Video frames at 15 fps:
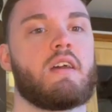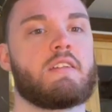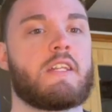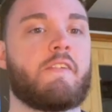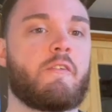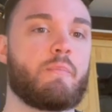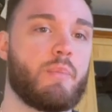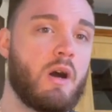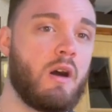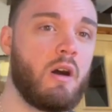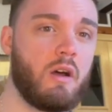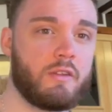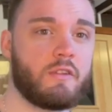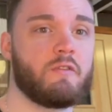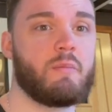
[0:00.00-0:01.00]
different
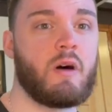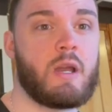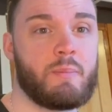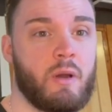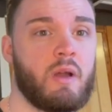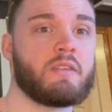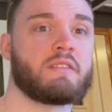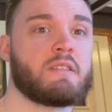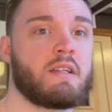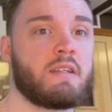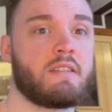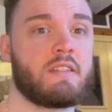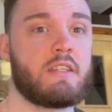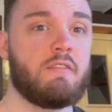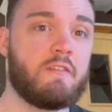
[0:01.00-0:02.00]
parts of my
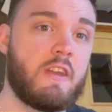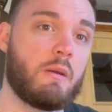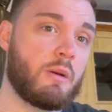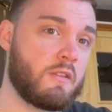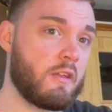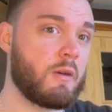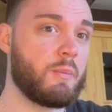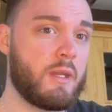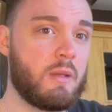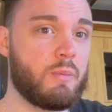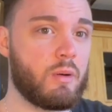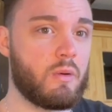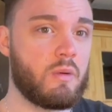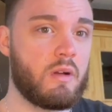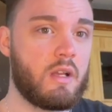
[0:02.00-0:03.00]
personality fit with other
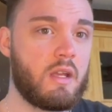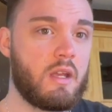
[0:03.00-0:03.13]
people,